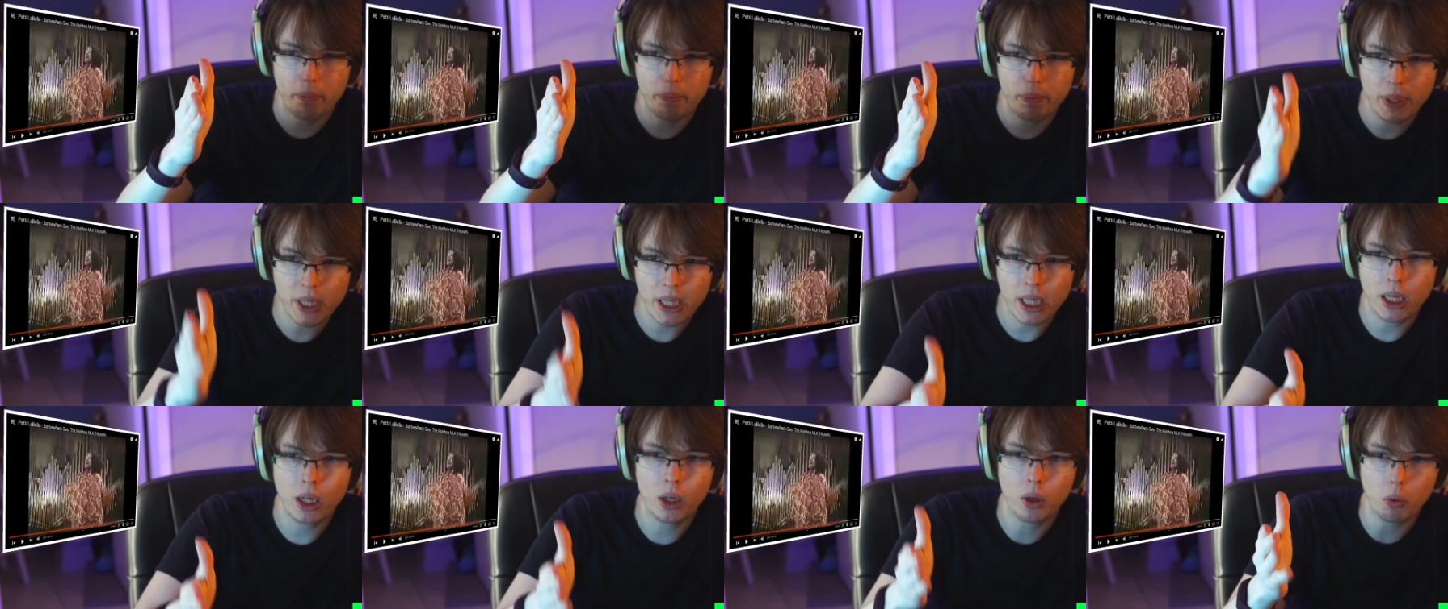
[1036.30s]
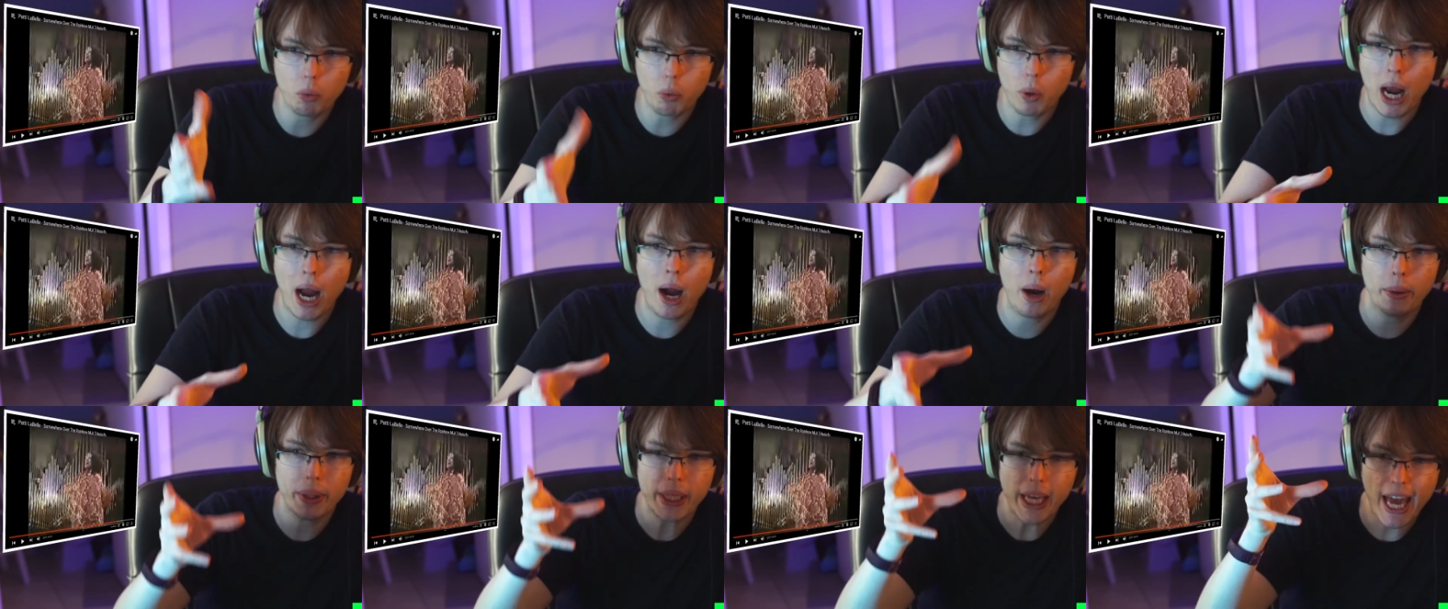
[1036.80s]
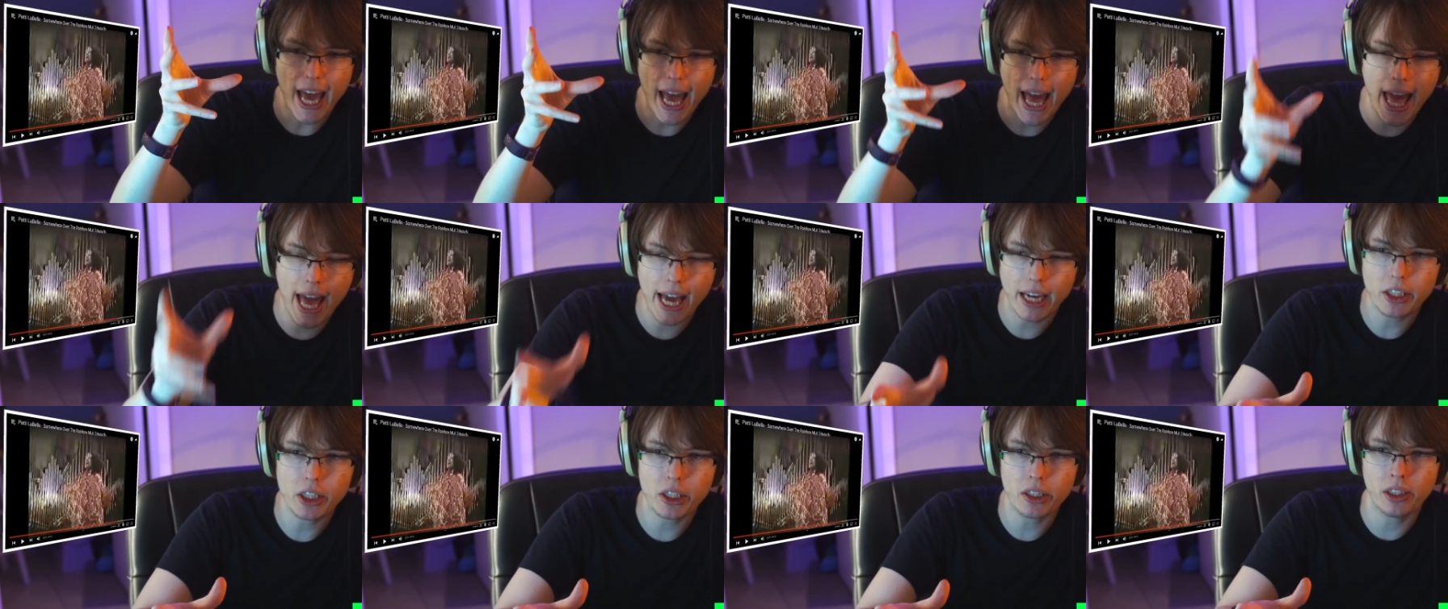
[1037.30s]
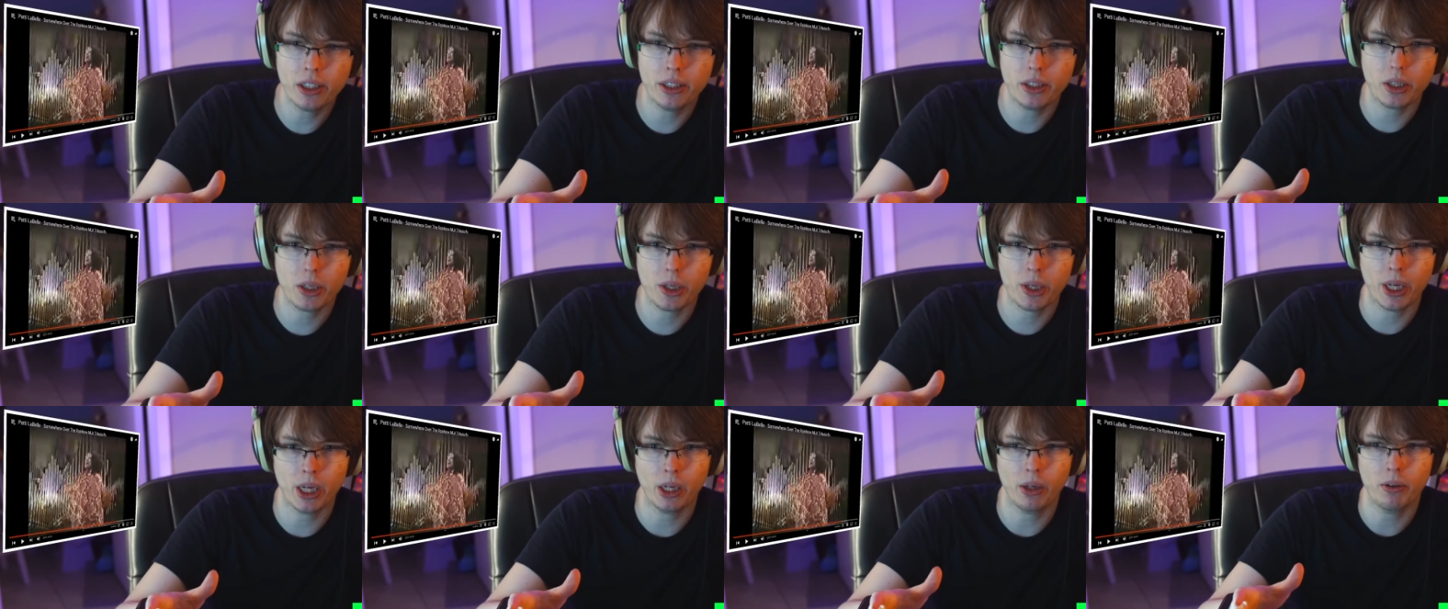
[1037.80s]
being around excellent
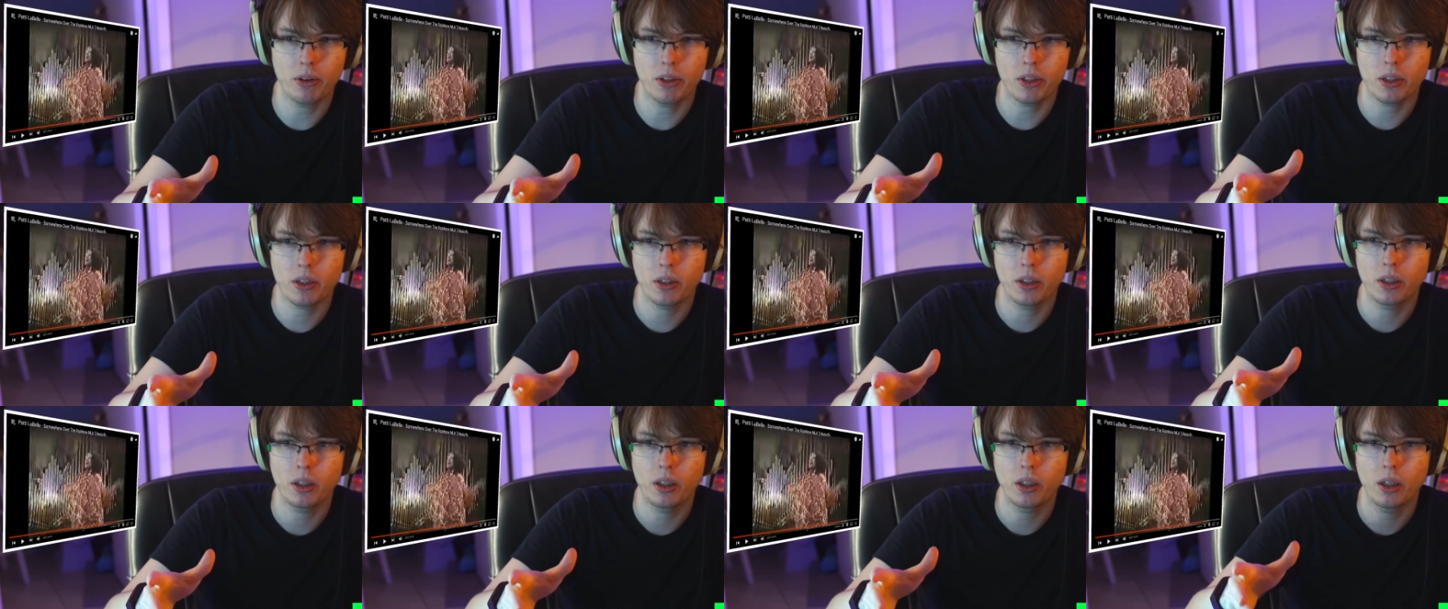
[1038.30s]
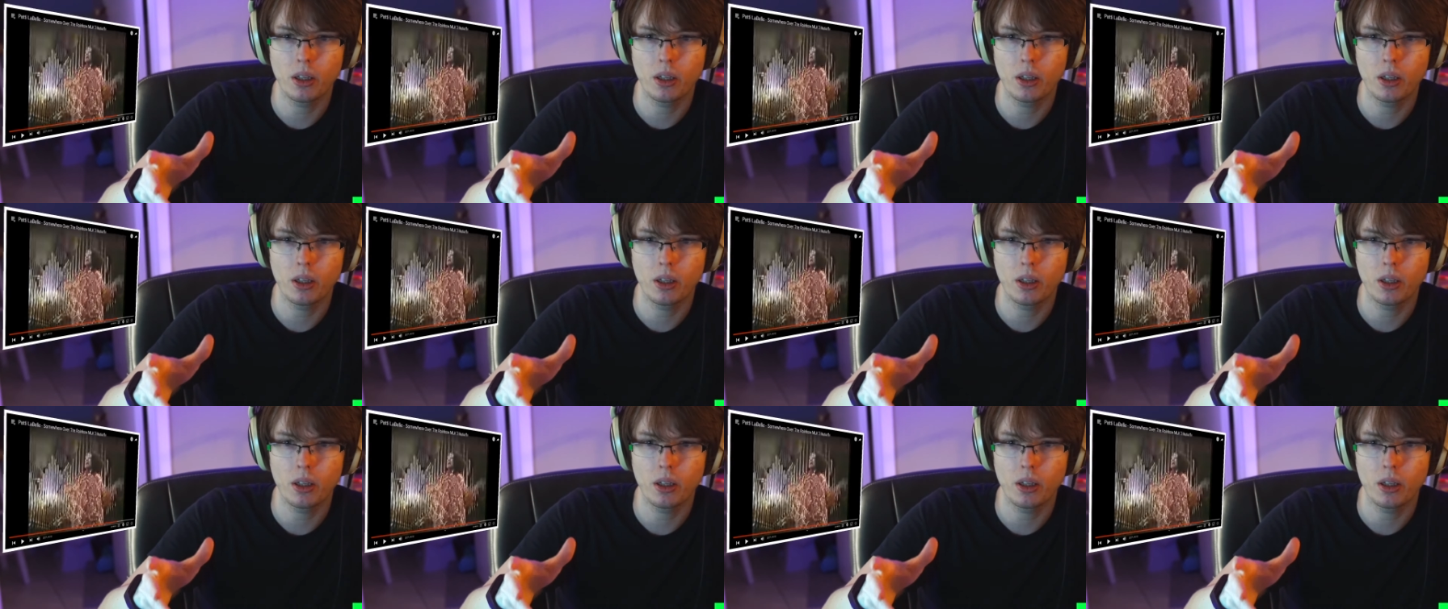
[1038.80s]
singers